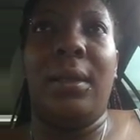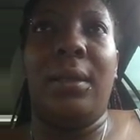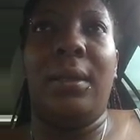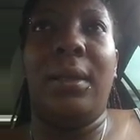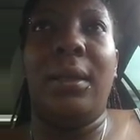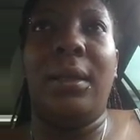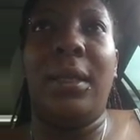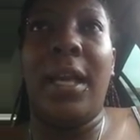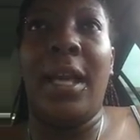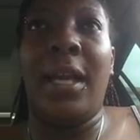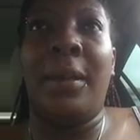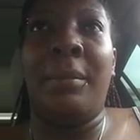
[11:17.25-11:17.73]

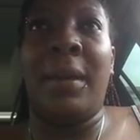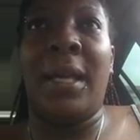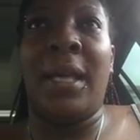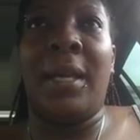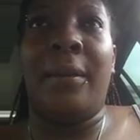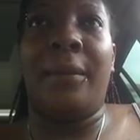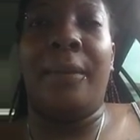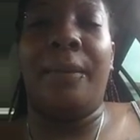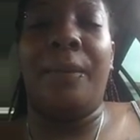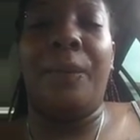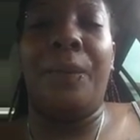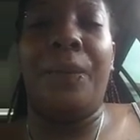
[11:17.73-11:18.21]
The dead
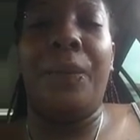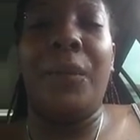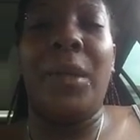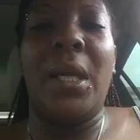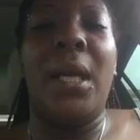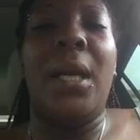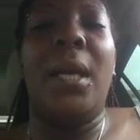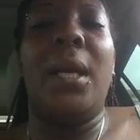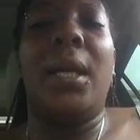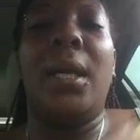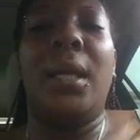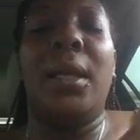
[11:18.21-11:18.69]
man.
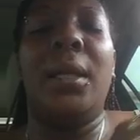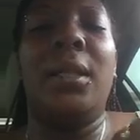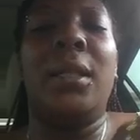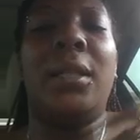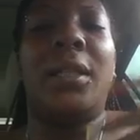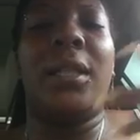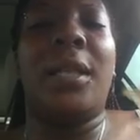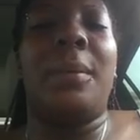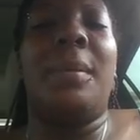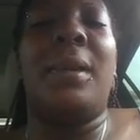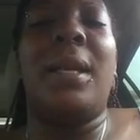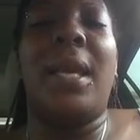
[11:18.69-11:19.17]
He
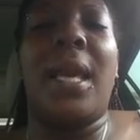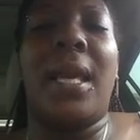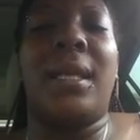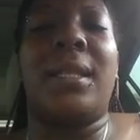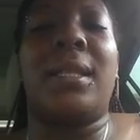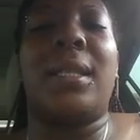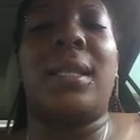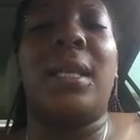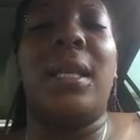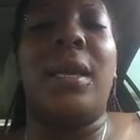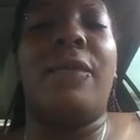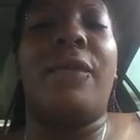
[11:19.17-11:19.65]
looked at me
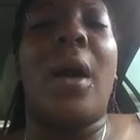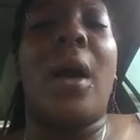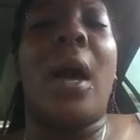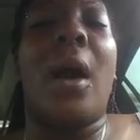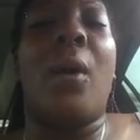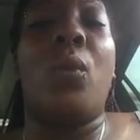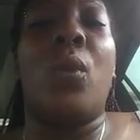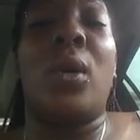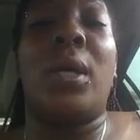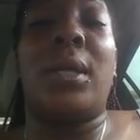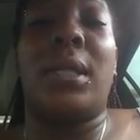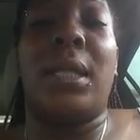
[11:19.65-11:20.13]
as if I
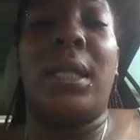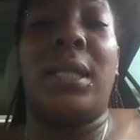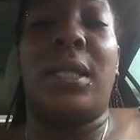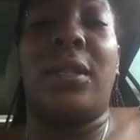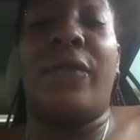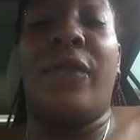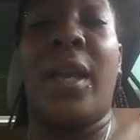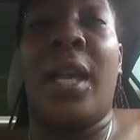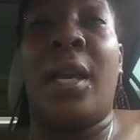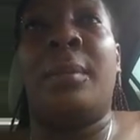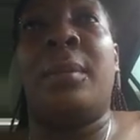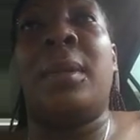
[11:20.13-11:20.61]
was his
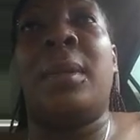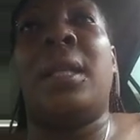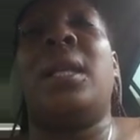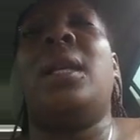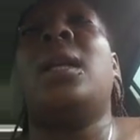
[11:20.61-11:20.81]
family.